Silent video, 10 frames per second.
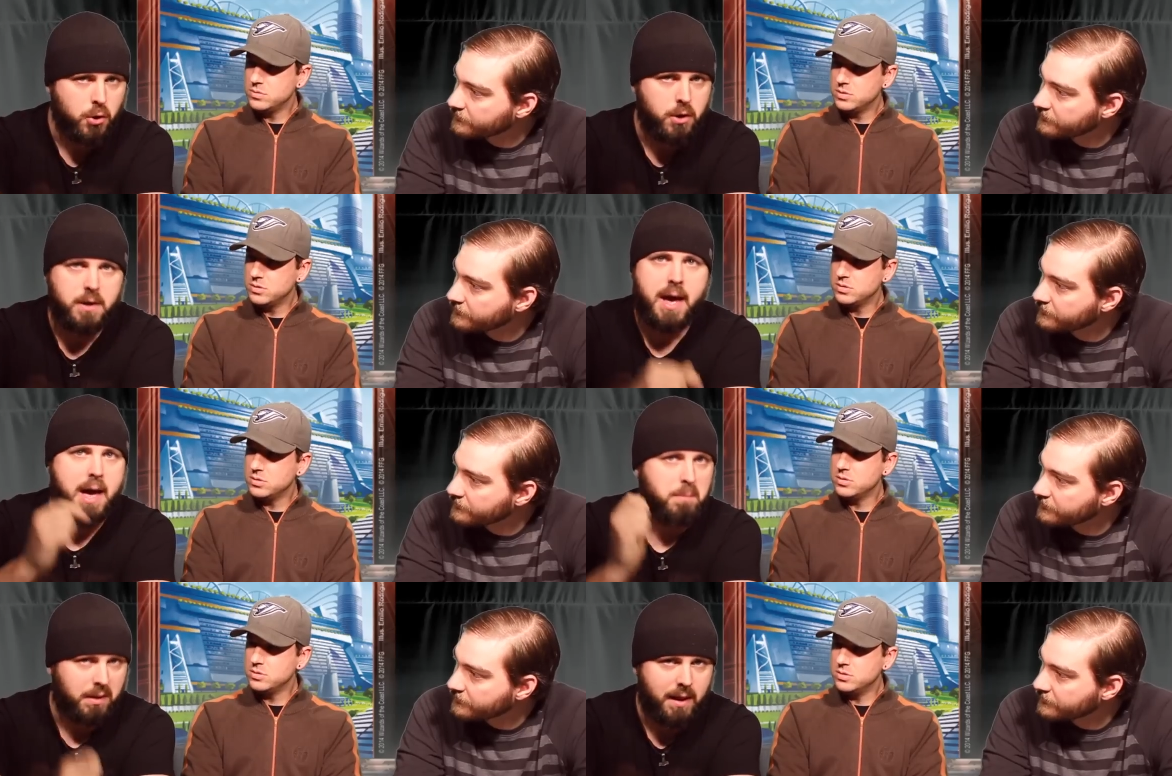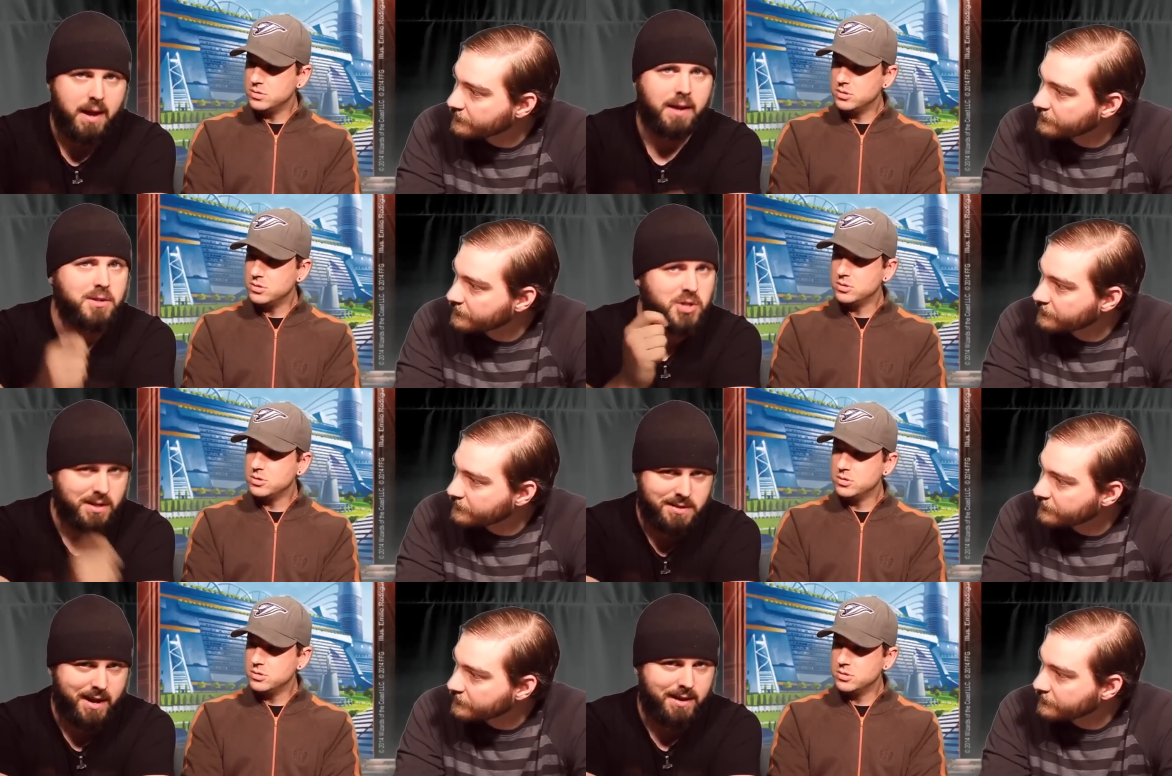Speaker 1: good at playing
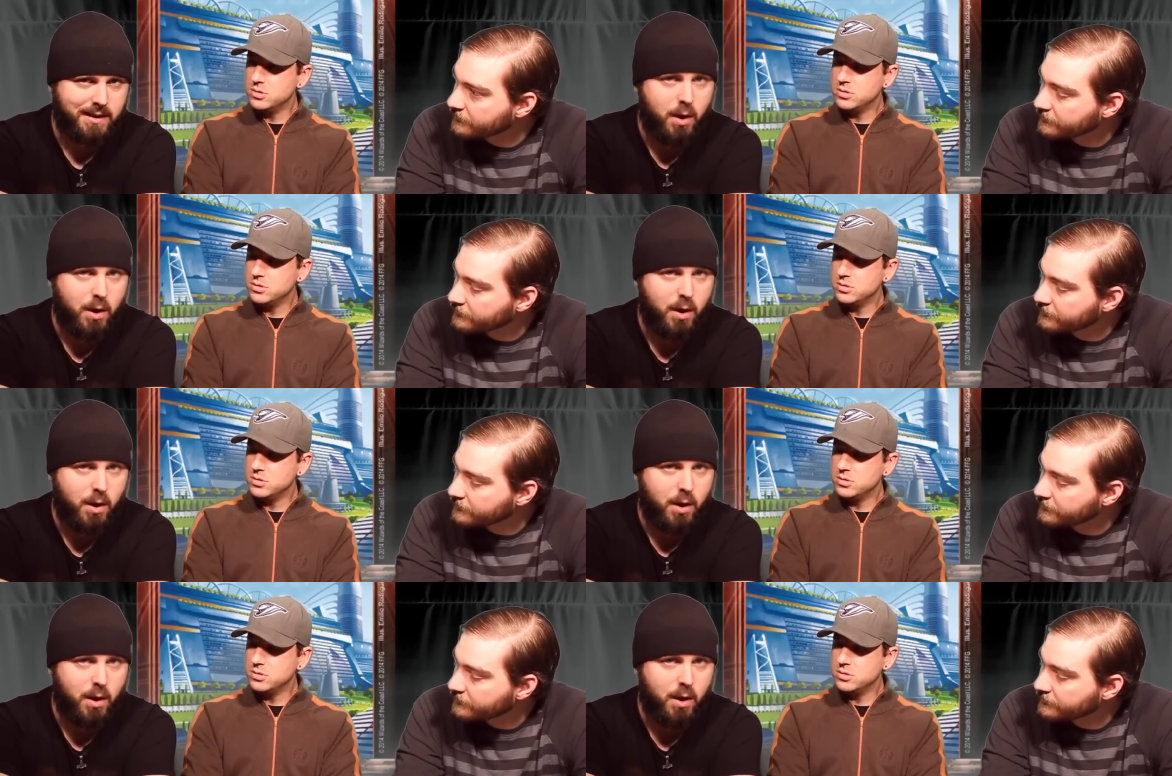Jinteki.